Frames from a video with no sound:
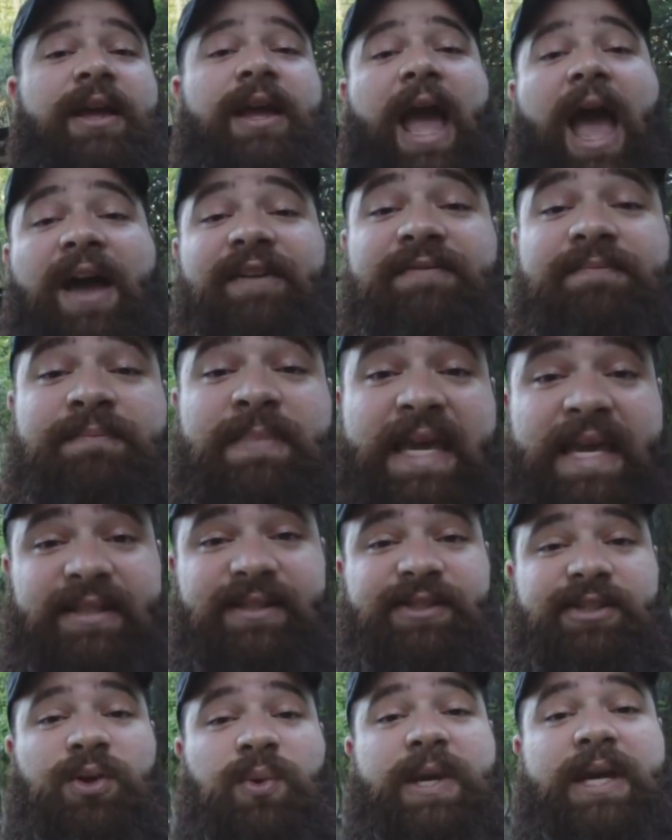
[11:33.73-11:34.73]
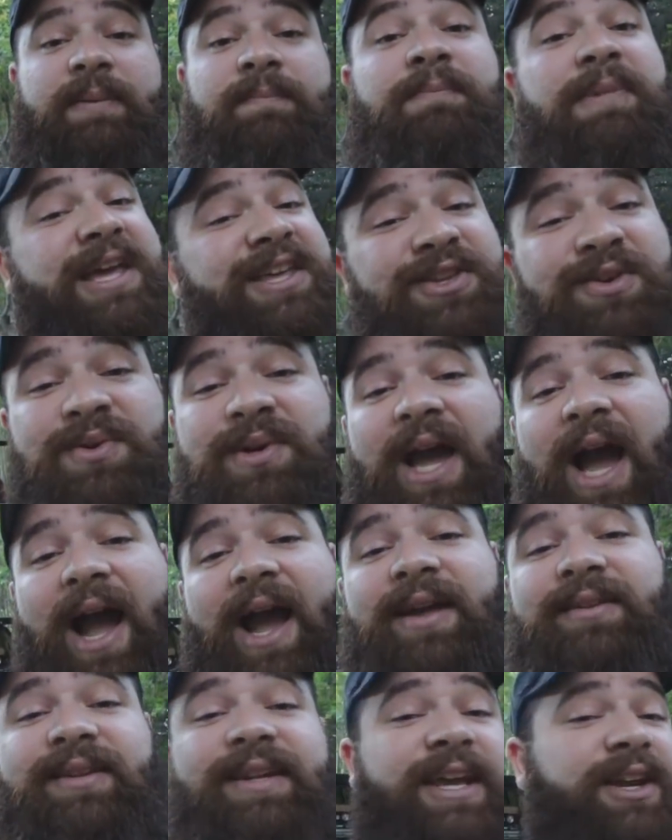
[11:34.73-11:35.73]
have meets so we can meet you
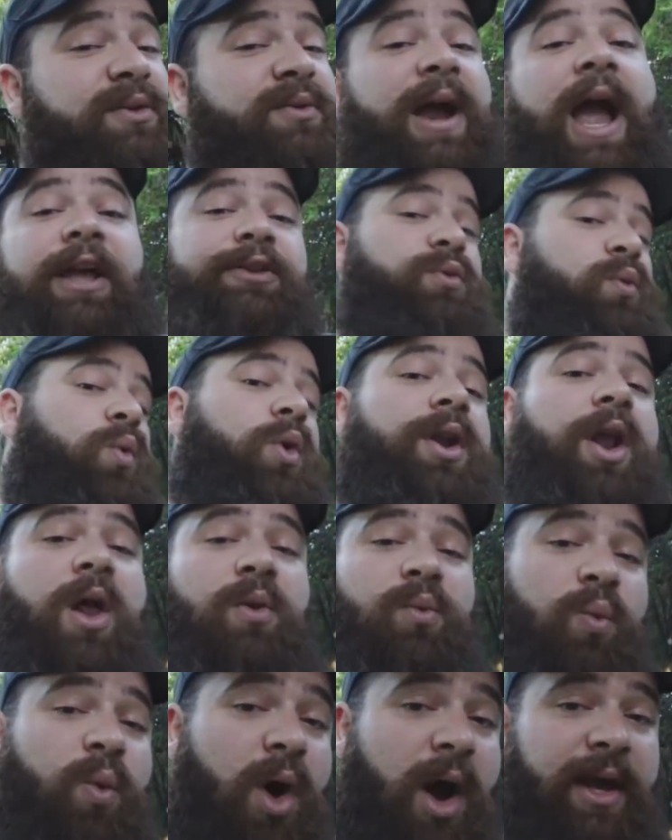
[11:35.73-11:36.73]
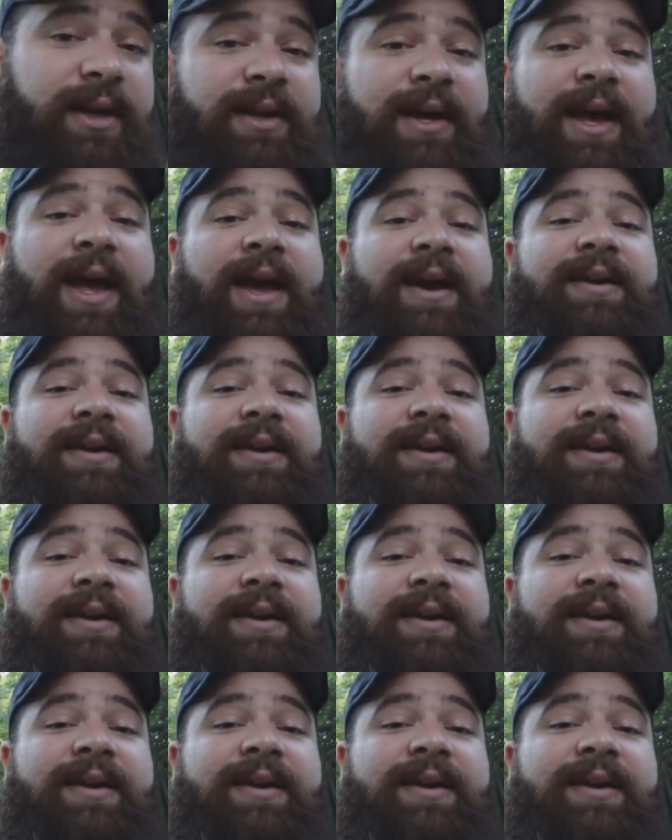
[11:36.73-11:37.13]
guys and interact one-on-one,